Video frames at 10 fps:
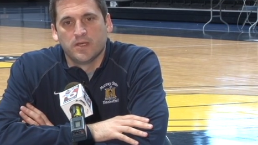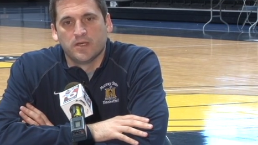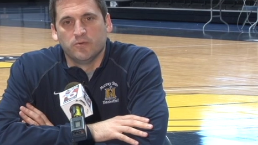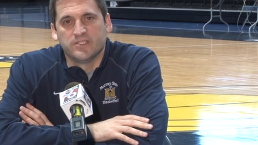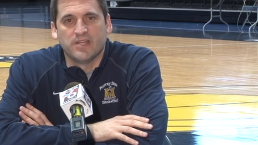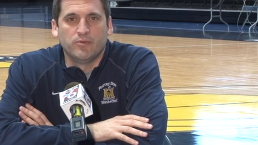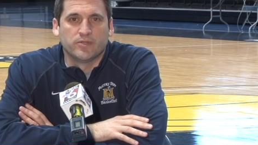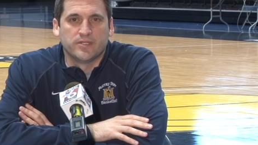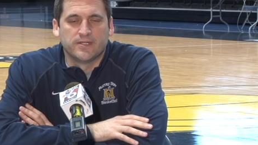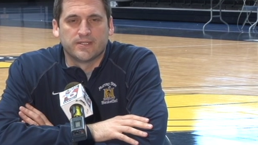I uh, was able
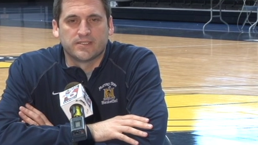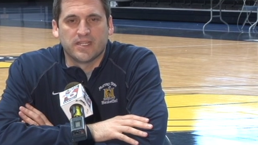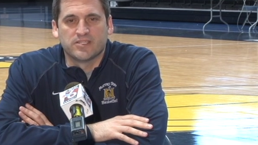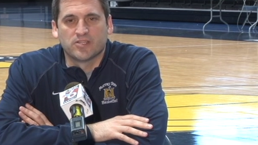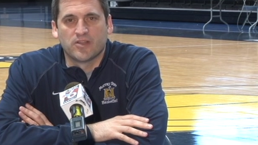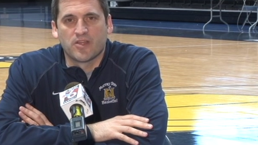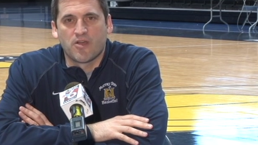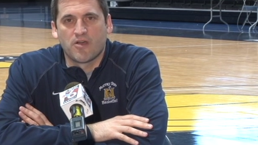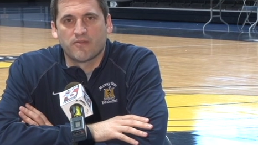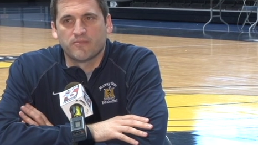to uh, take Sunday
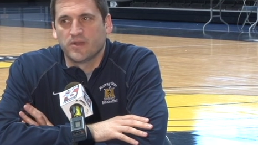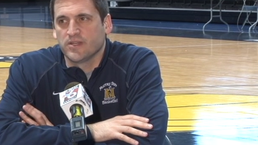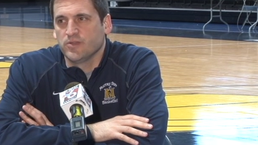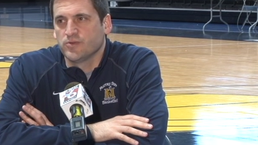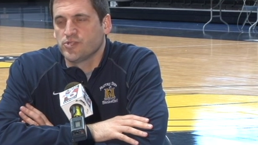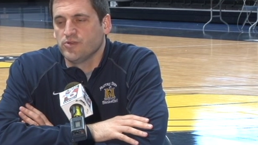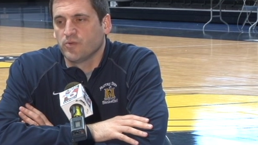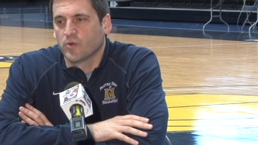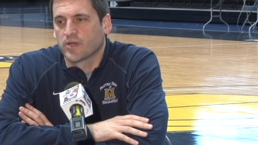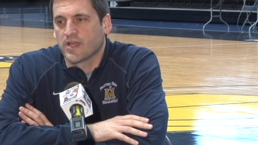off, Monday do a shooting
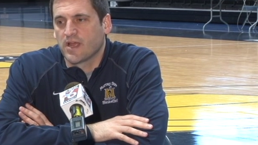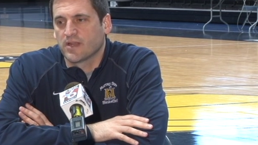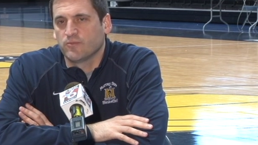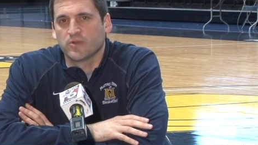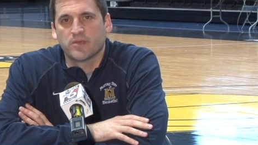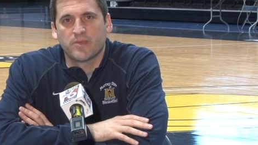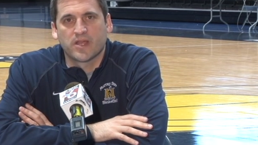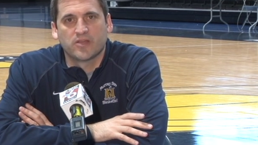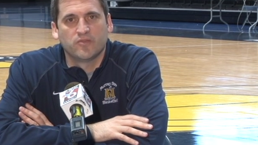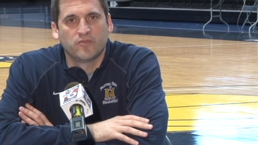workout, and we'll get
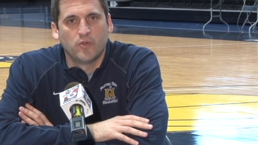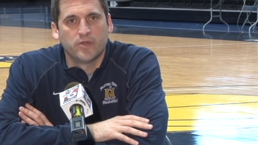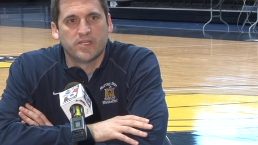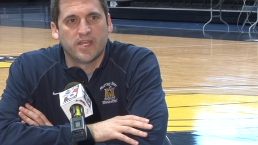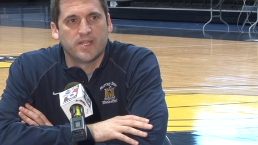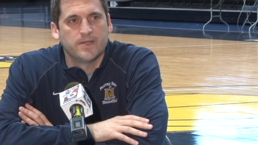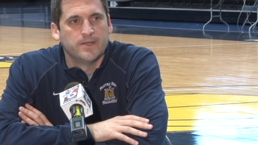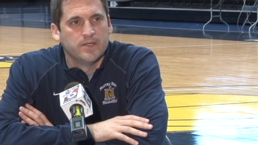back on the floor today.